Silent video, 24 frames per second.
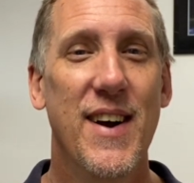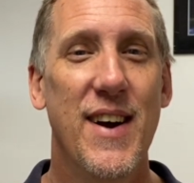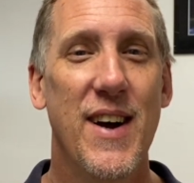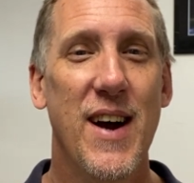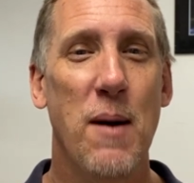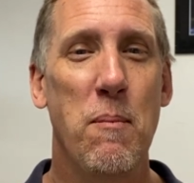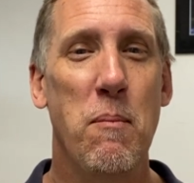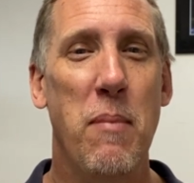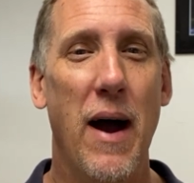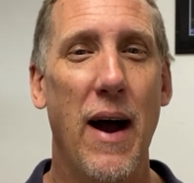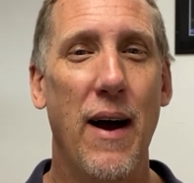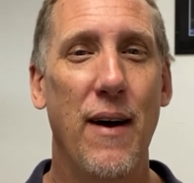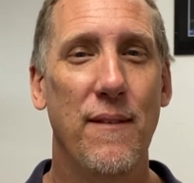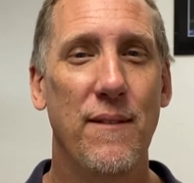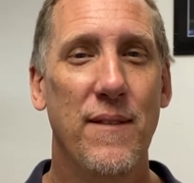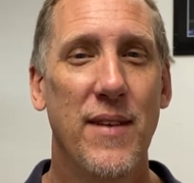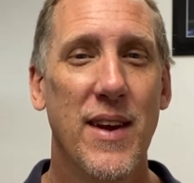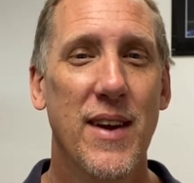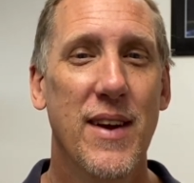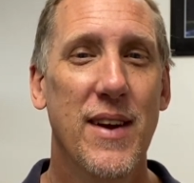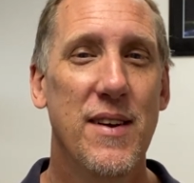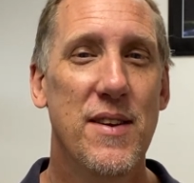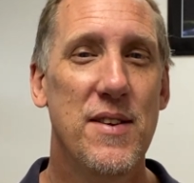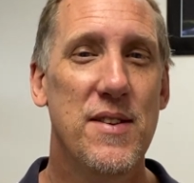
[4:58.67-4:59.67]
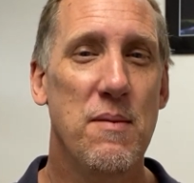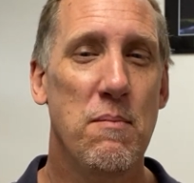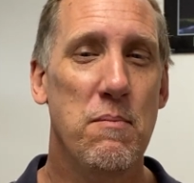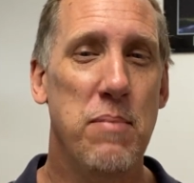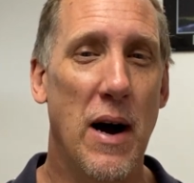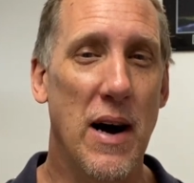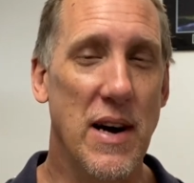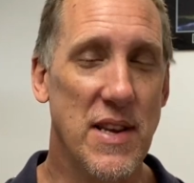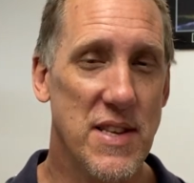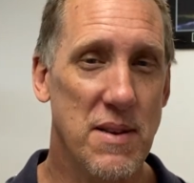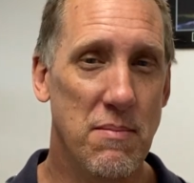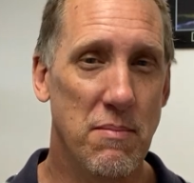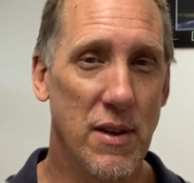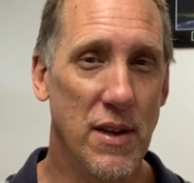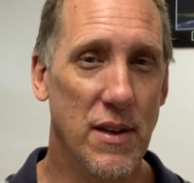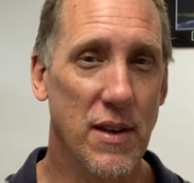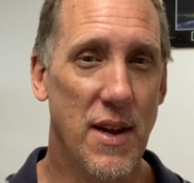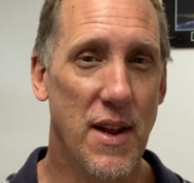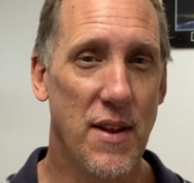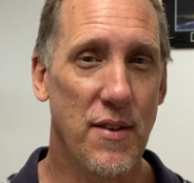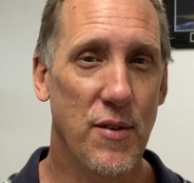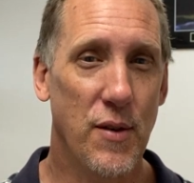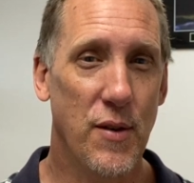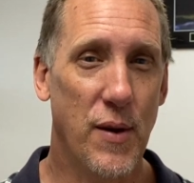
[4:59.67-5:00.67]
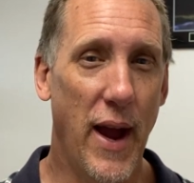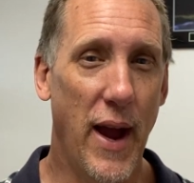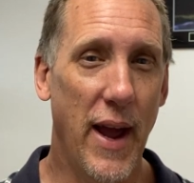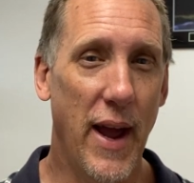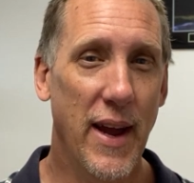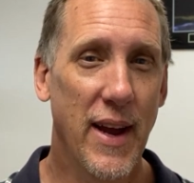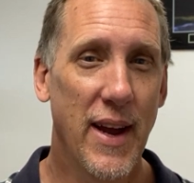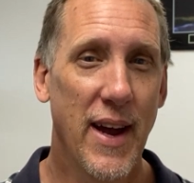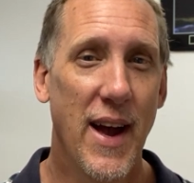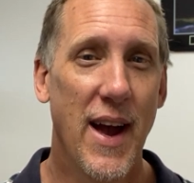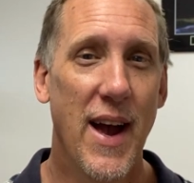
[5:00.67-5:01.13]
about some possibilities, okay?